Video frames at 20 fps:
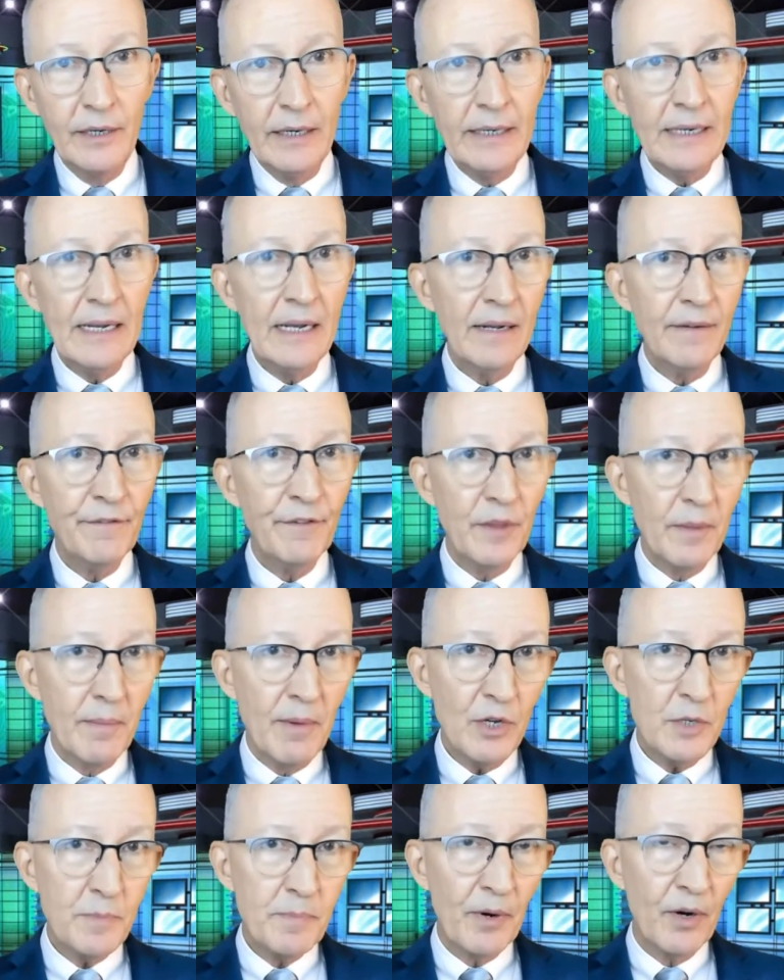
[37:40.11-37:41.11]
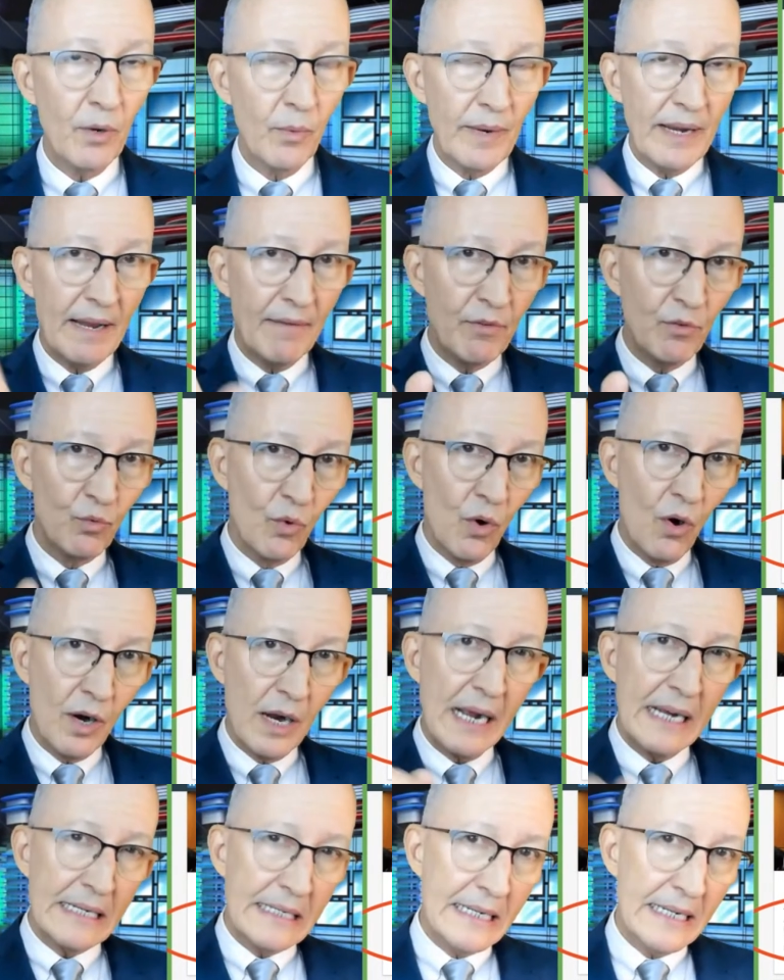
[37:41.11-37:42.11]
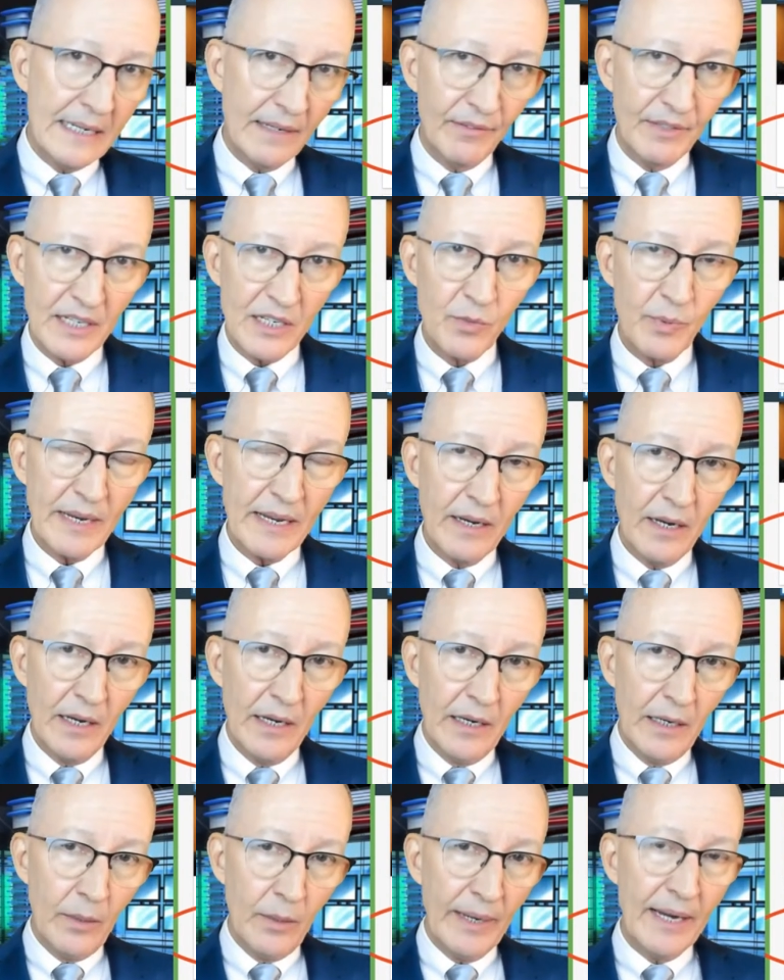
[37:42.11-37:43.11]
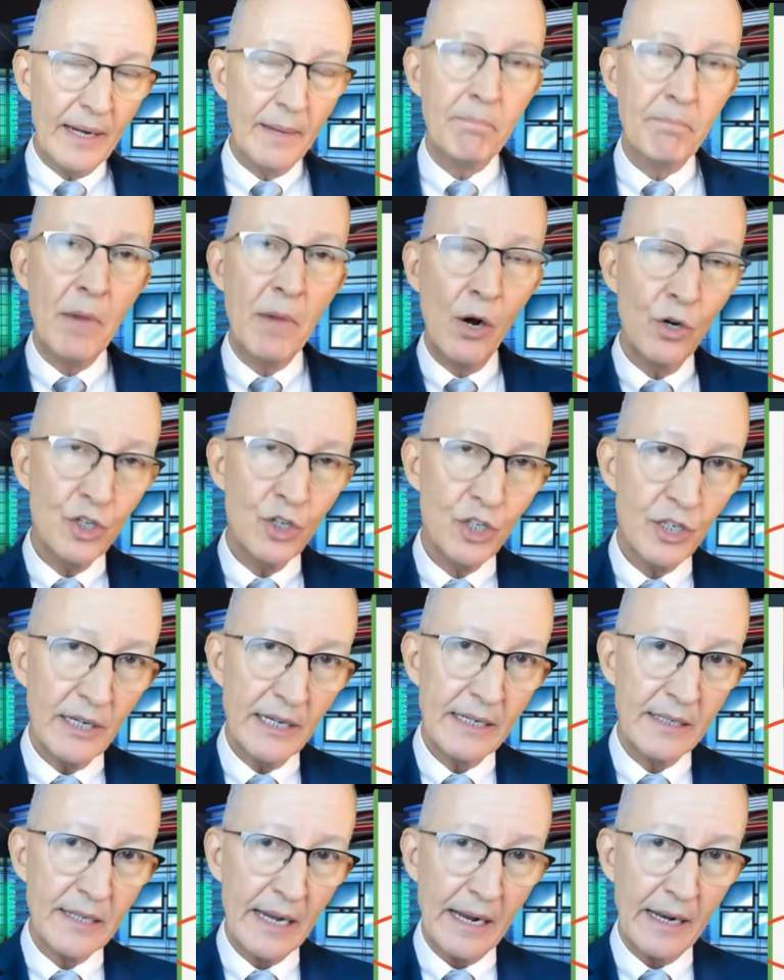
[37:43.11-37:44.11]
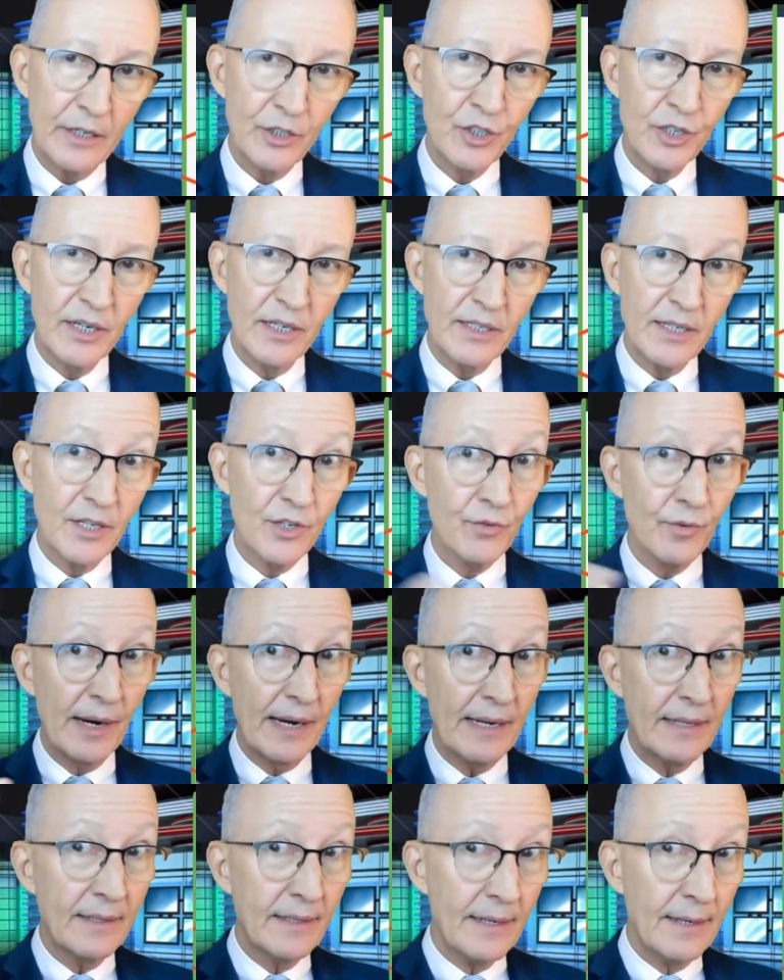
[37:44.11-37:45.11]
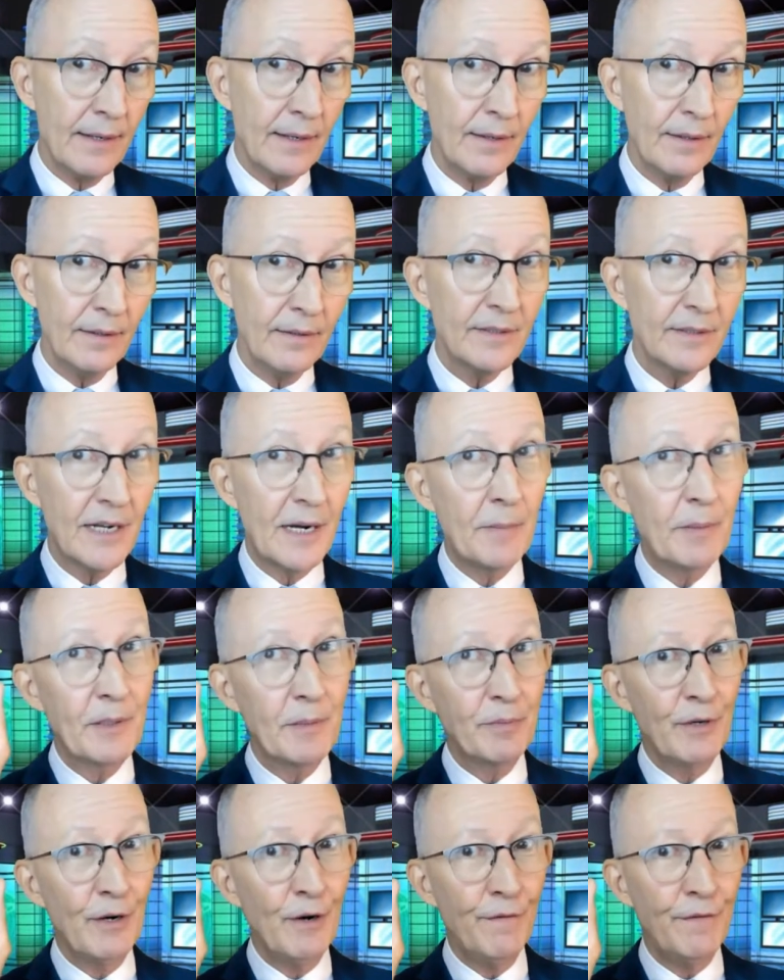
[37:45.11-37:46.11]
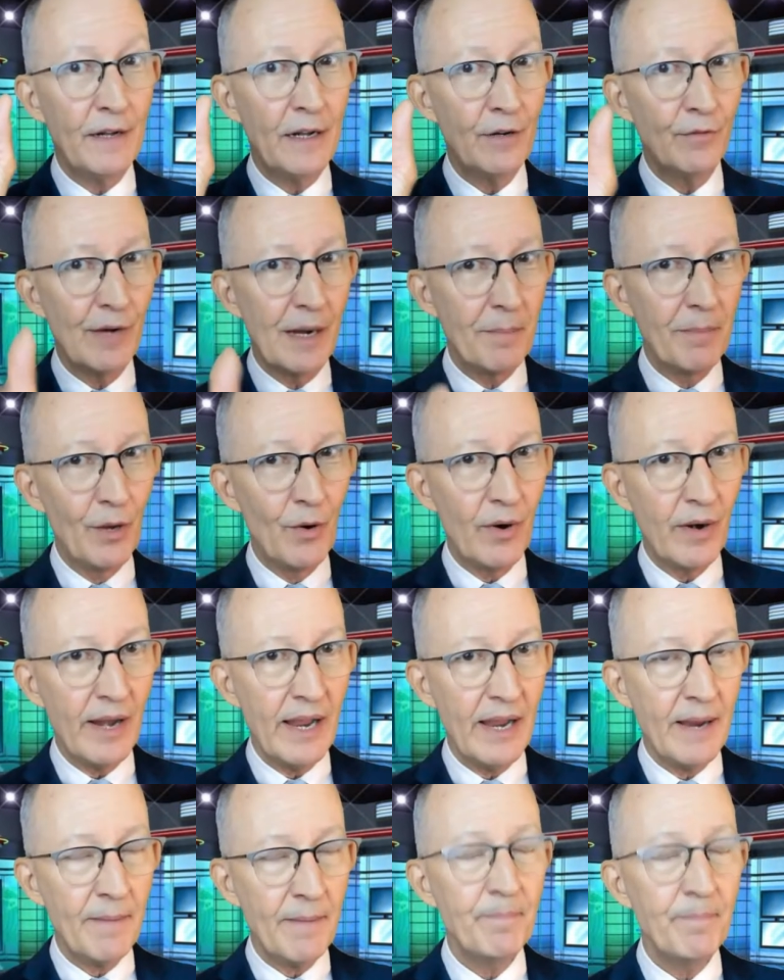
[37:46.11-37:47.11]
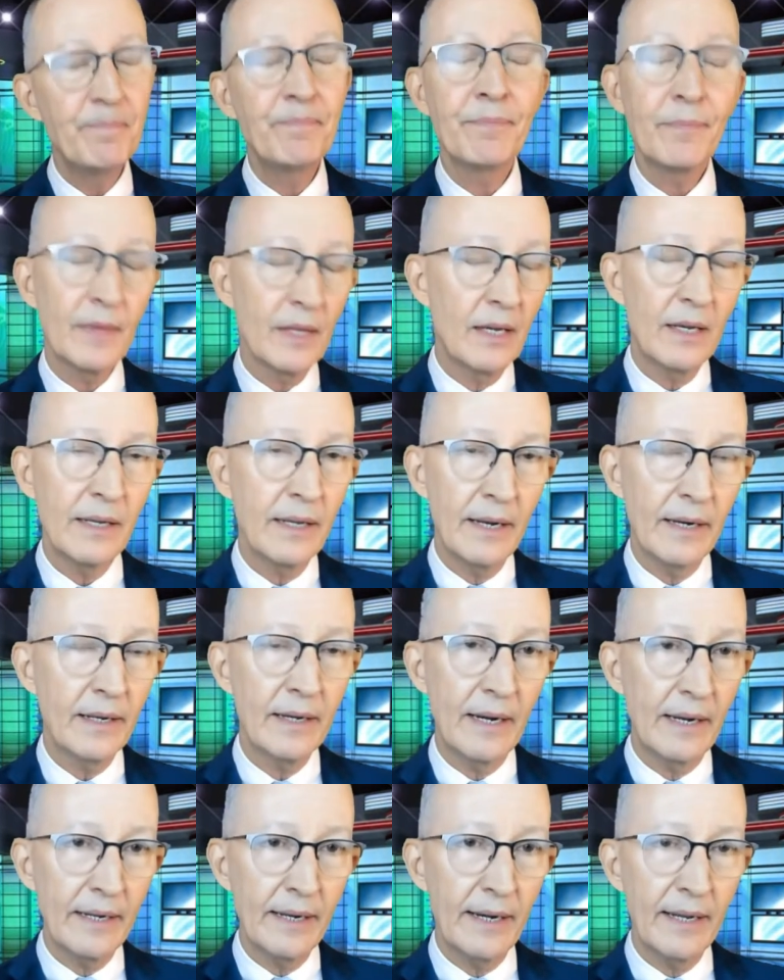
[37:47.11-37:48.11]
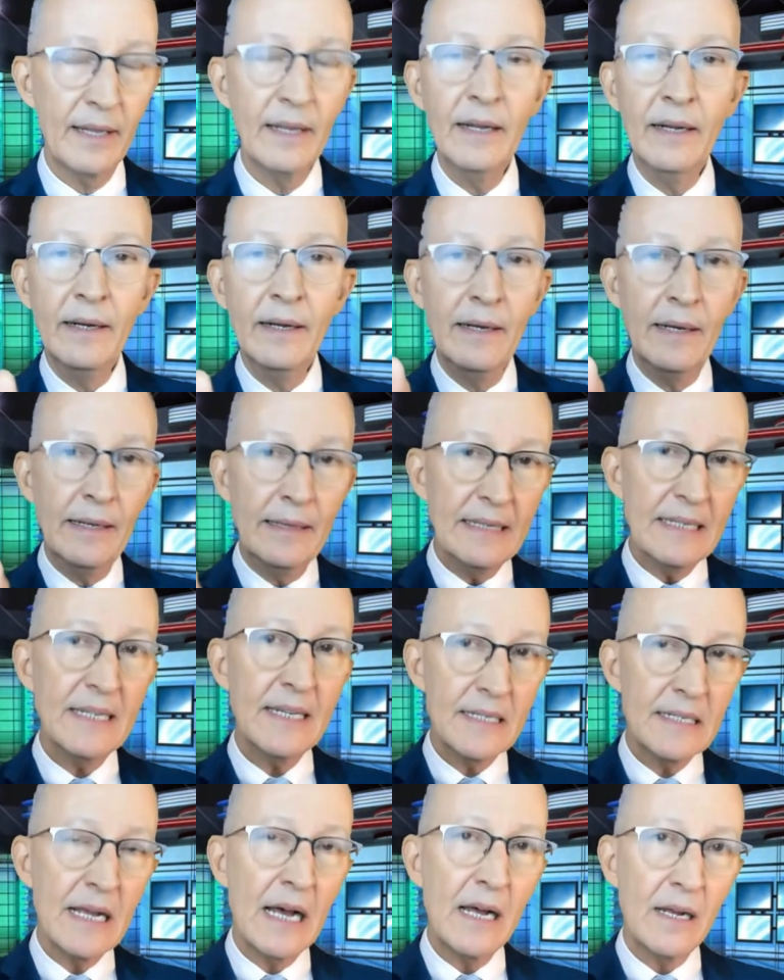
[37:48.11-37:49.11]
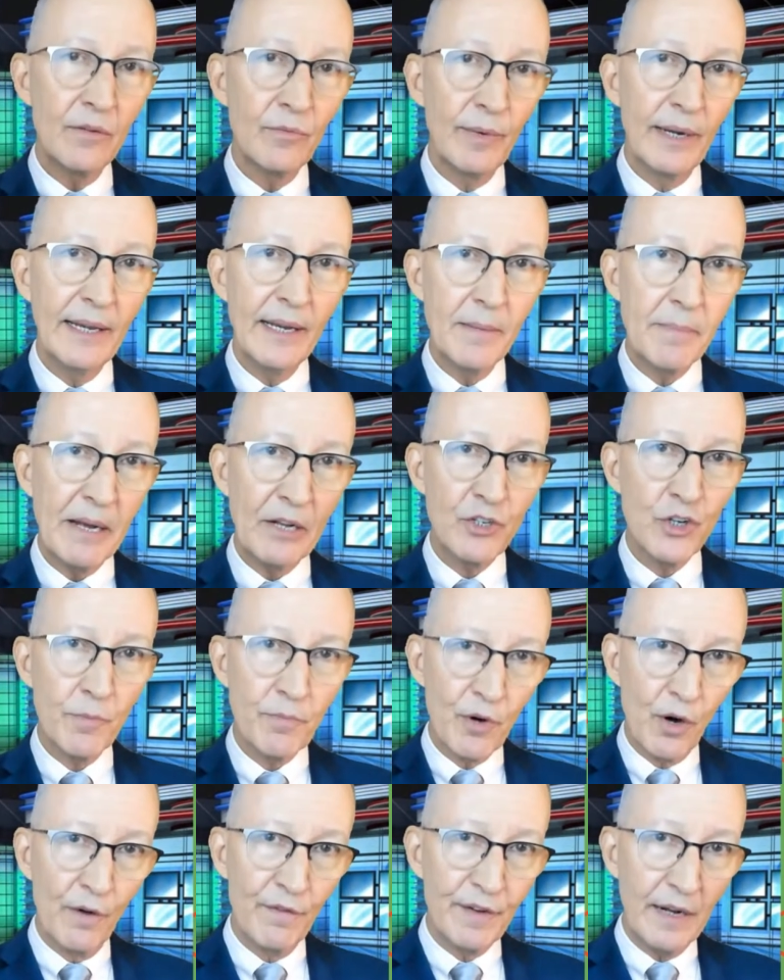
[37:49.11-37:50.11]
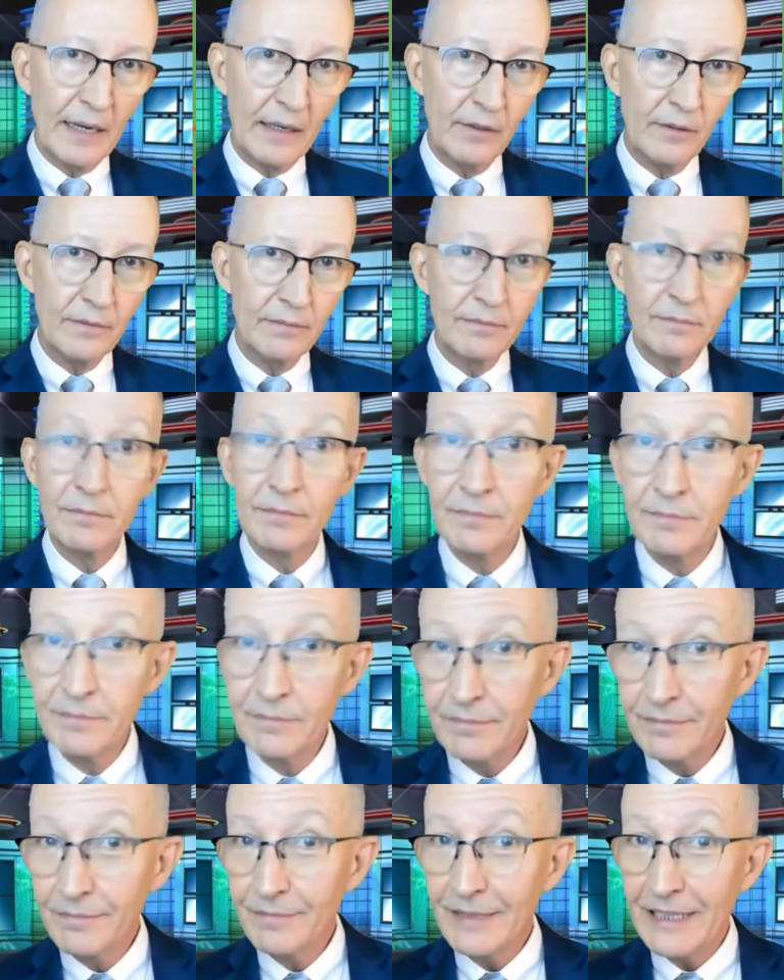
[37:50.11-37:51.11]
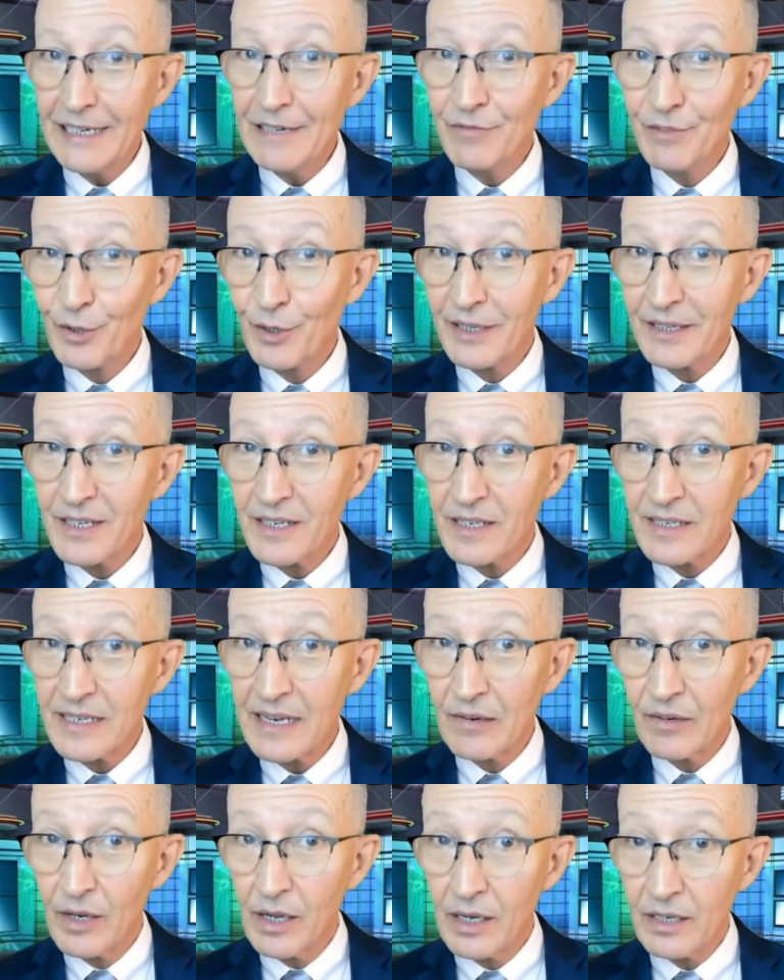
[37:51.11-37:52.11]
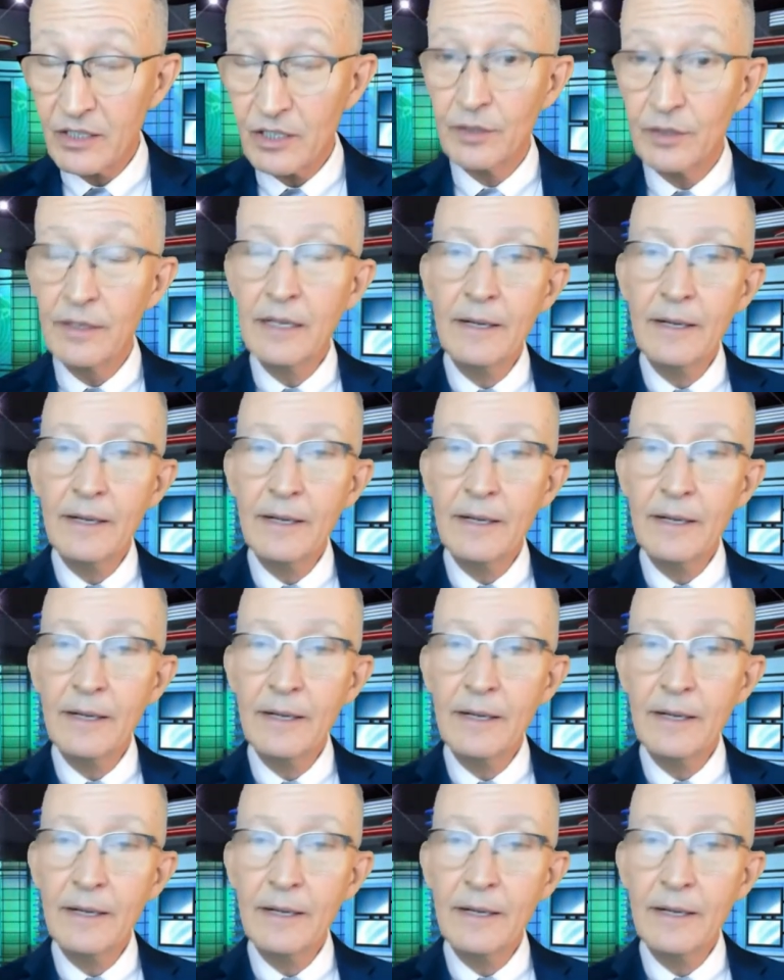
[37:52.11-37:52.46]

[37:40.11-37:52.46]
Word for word: Now, for the most part, we have a wrong idea of this. We we get emotionally attached because it's right there, top of the profile, right below our name. I get it. I get it. This is not really about your profile, even though that doesn't sound logical.